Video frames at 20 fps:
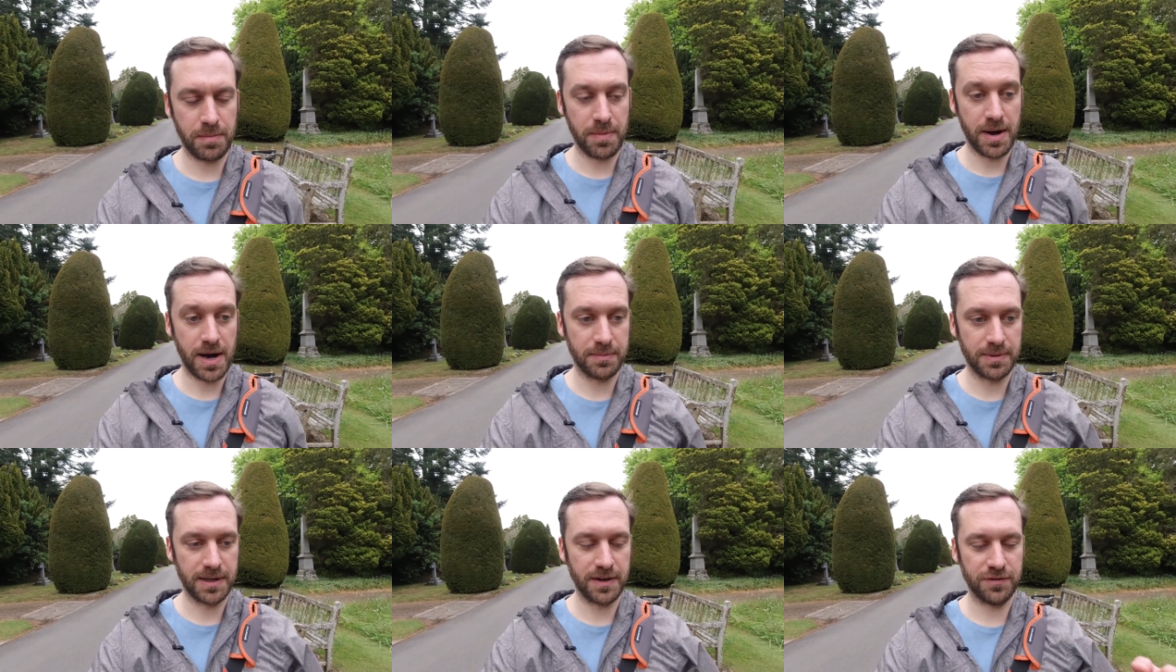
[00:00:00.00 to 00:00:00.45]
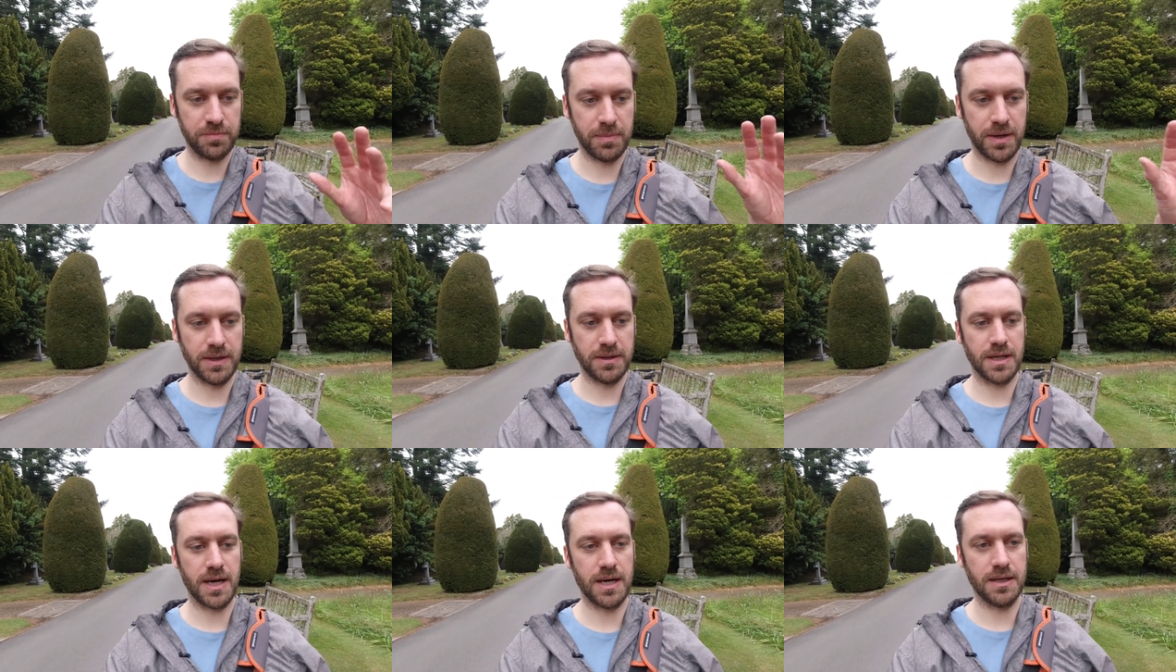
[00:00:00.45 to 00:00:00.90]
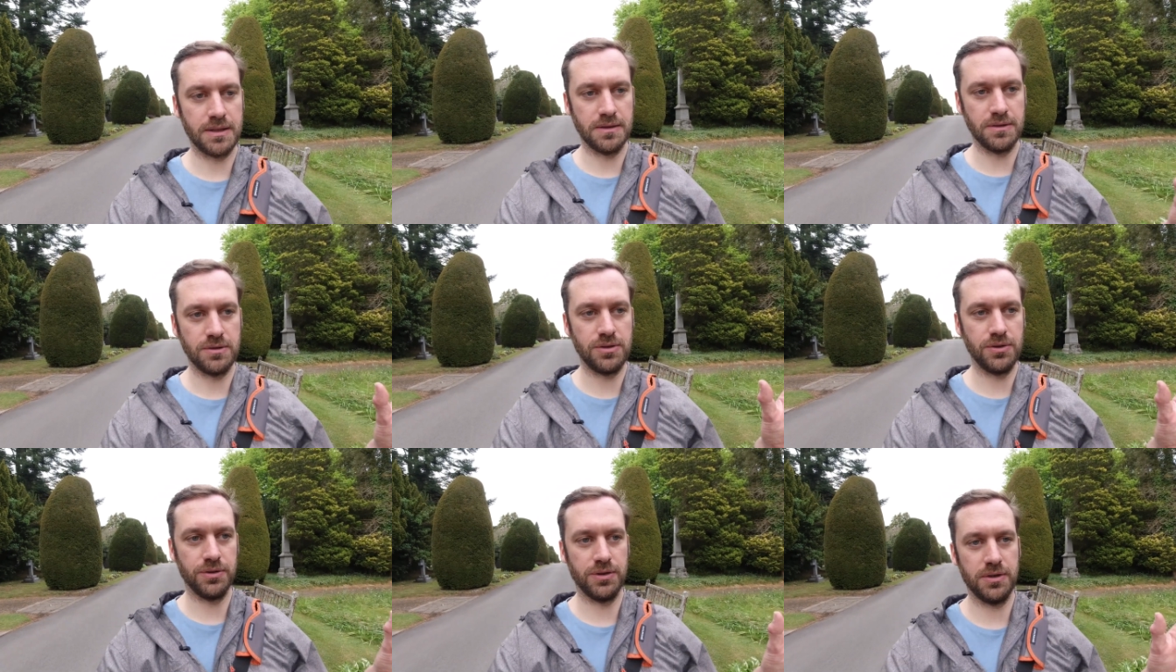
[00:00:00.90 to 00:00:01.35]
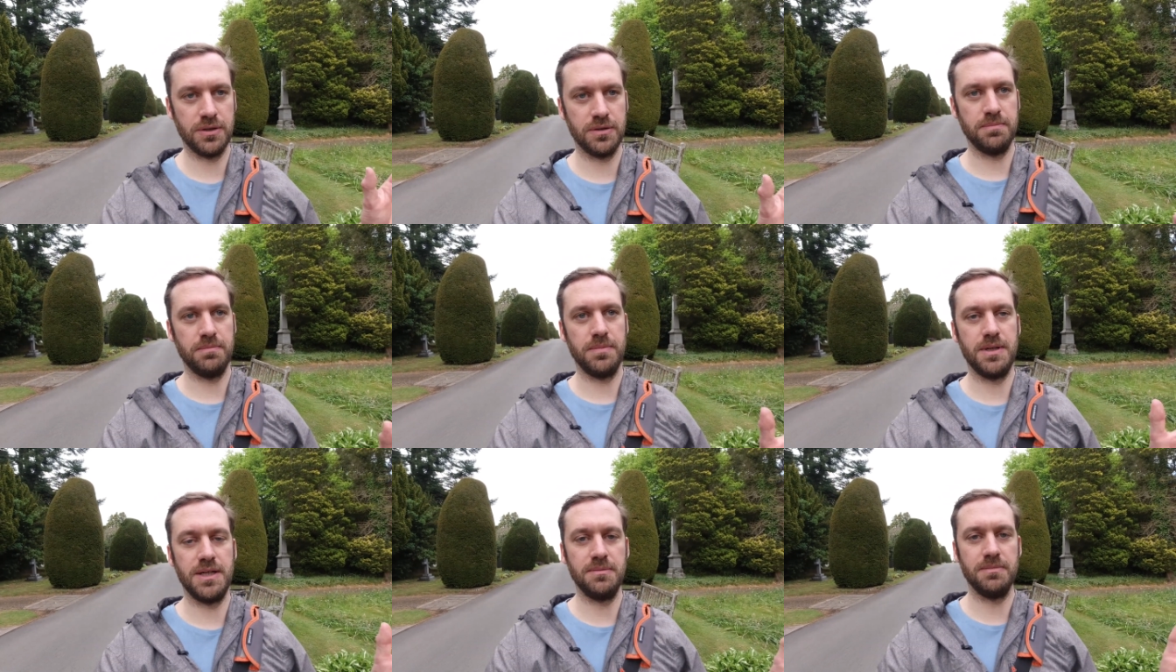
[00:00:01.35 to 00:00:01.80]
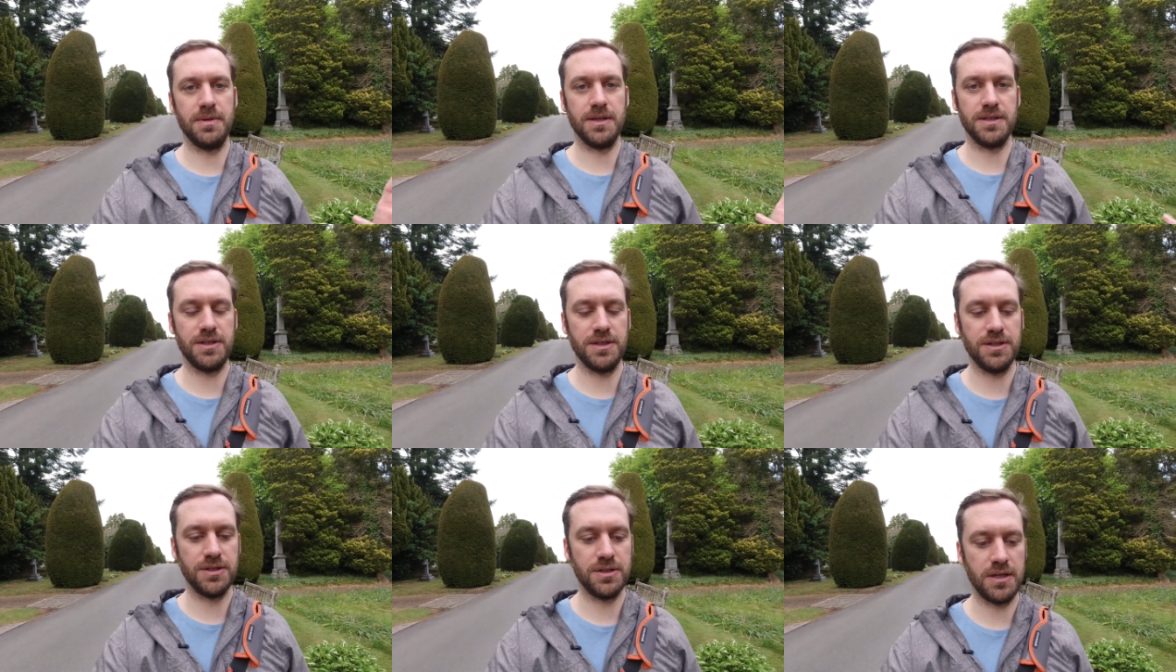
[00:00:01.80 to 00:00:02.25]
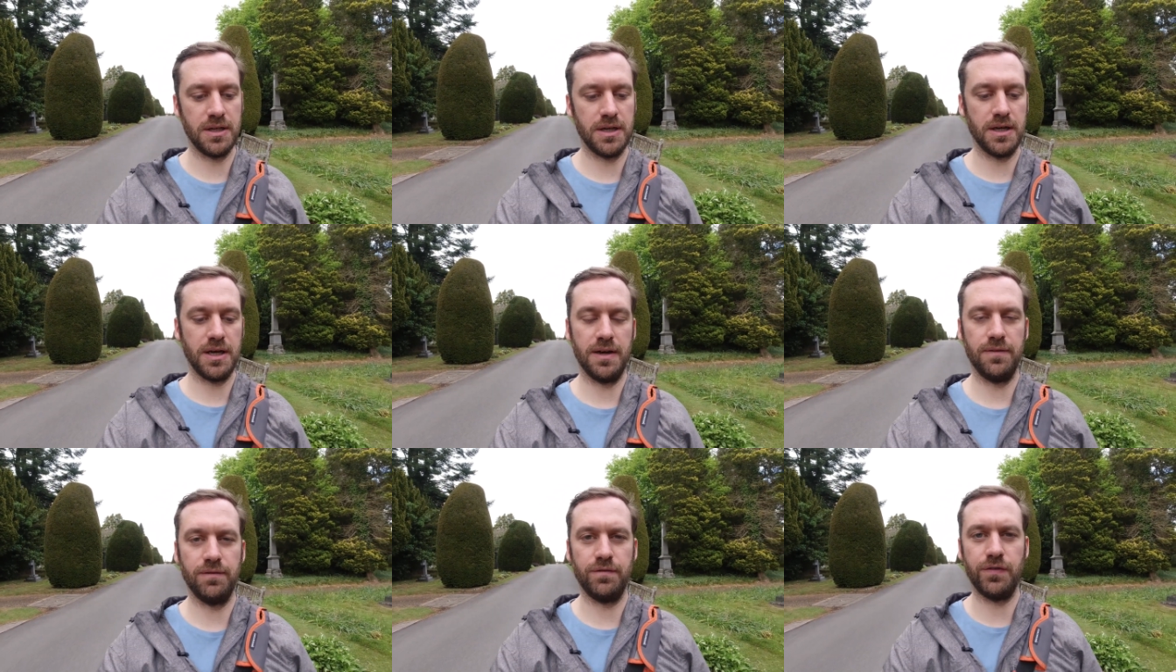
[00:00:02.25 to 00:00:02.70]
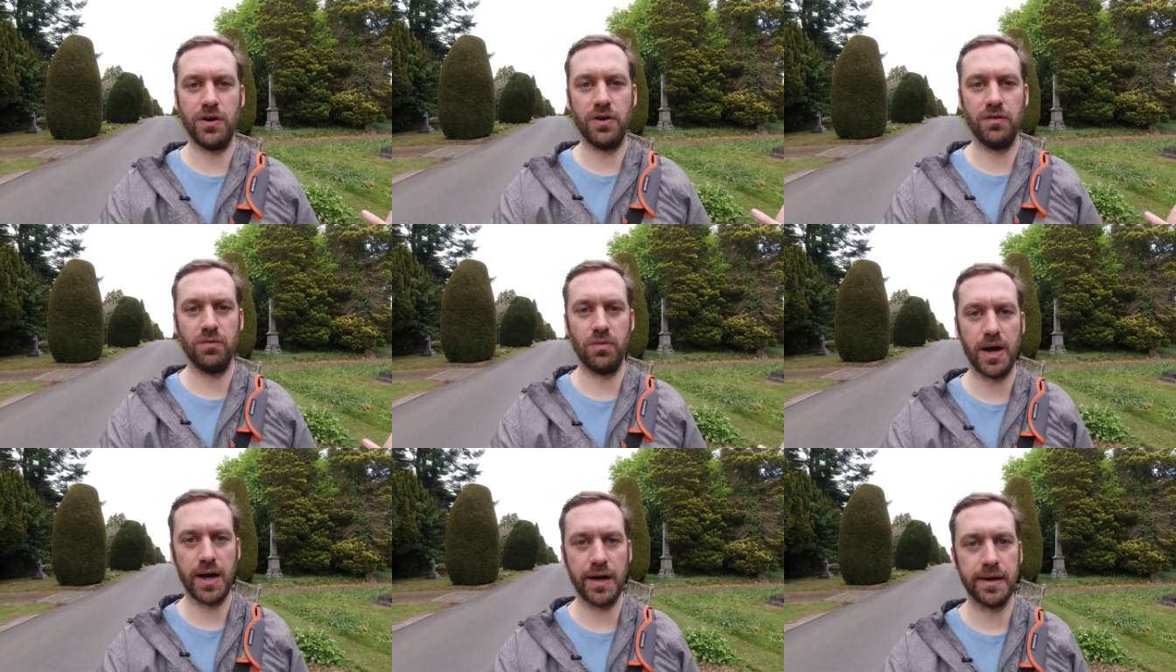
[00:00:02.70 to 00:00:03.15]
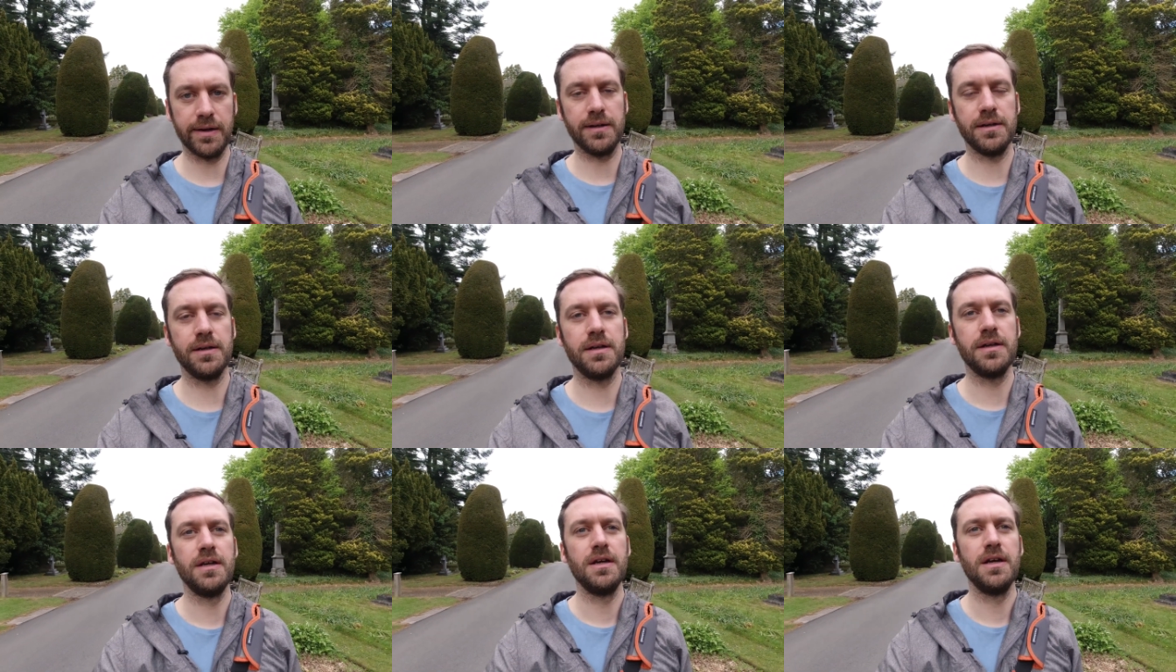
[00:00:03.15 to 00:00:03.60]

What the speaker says: My mum left my dad and took me and my sister, and for a while